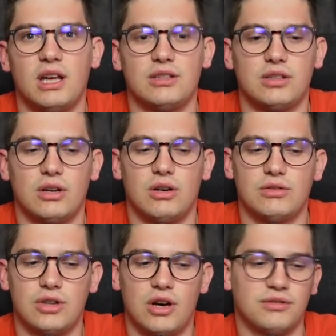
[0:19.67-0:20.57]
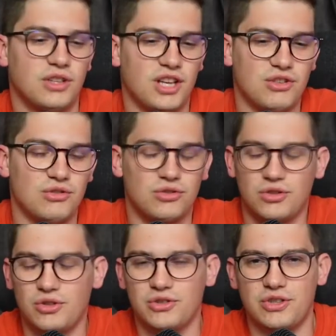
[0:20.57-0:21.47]
So, John, can you
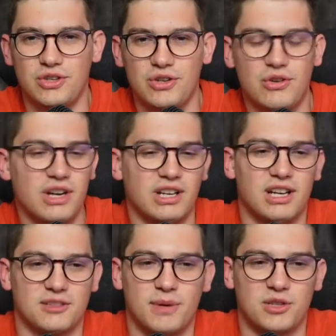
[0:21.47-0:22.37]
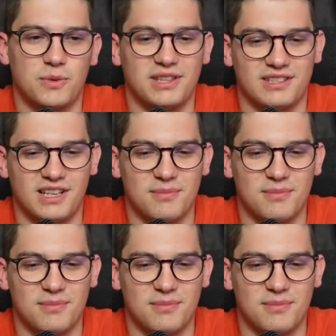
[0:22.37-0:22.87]
introduce you and SmartSuite as a